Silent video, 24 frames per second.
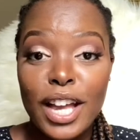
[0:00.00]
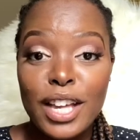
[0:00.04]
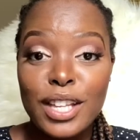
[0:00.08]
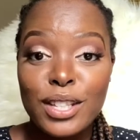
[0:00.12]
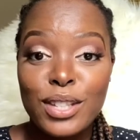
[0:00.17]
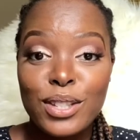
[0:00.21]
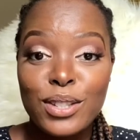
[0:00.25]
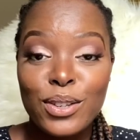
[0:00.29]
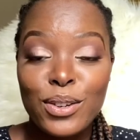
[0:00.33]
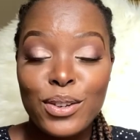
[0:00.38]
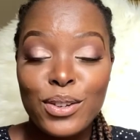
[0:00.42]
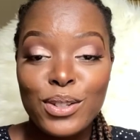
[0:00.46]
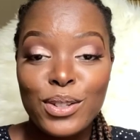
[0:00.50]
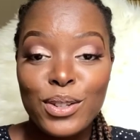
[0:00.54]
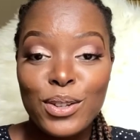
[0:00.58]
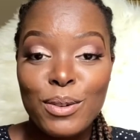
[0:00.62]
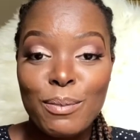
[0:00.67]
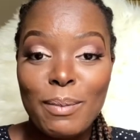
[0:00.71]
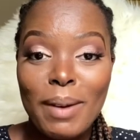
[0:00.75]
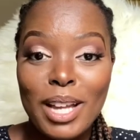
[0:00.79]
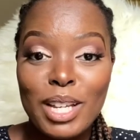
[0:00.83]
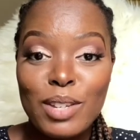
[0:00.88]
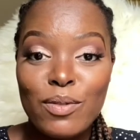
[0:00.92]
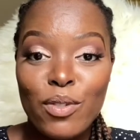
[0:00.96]
so
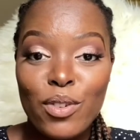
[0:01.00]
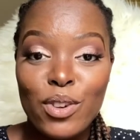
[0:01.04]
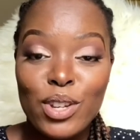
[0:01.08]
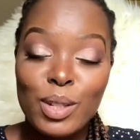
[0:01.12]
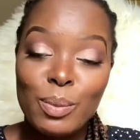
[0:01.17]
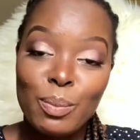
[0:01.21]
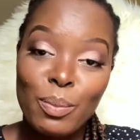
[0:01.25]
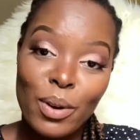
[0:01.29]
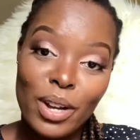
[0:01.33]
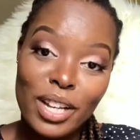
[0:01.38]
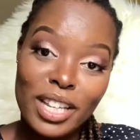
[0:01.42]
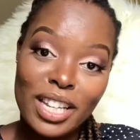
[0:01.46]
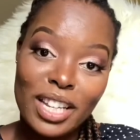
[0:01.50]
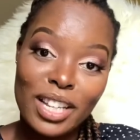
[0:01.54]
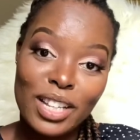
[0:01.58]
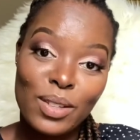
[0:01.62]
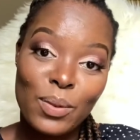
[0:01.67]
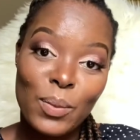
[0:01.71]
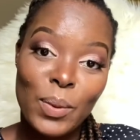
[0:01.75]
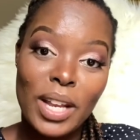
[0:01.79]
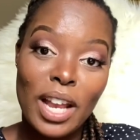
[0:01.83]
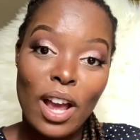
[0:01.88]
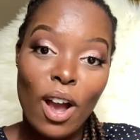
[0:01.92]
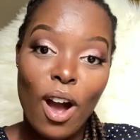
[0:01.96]
much for responding
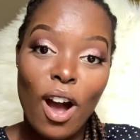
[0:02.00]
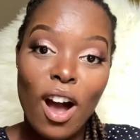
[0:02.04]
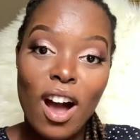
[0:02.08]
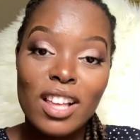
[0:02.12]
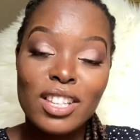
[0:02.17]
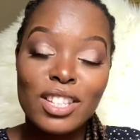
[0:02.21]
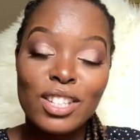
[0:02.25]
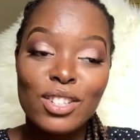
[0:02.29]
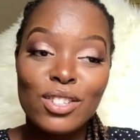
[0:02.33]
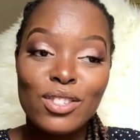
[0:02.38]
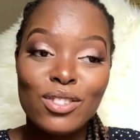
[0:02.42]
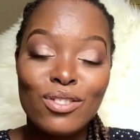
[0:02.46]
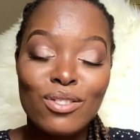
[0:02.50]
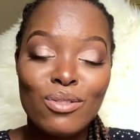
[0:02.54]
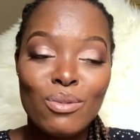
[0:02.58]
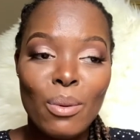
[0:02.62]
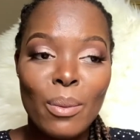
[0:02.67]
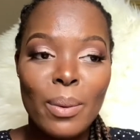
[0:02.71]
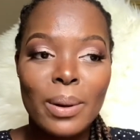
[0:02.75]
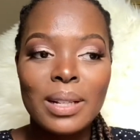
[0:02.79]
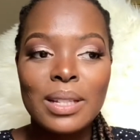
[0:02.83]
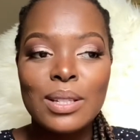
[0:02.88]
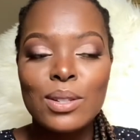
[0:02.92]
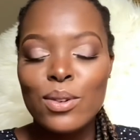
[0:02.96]
when I asked you.
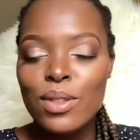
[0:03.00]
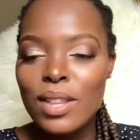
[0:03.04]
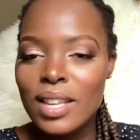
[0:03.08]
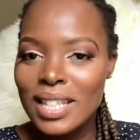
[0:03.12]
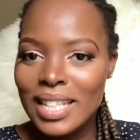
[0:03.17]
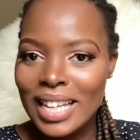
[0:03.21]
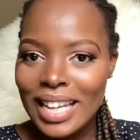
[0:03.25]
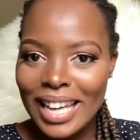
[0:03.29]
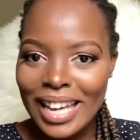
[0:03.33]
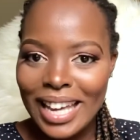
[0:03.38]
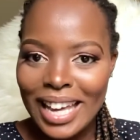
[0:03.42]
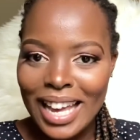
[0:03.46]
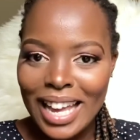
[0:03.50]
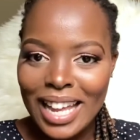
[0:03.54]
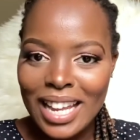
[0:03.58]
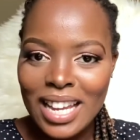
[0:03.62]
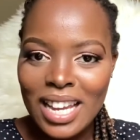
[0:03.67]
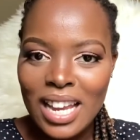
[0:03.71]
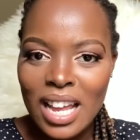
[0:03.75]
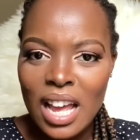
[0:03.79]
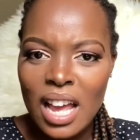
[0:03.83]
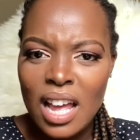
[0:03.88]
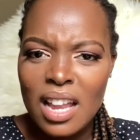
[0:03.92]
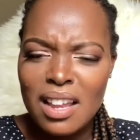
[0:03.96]
We'll do this again.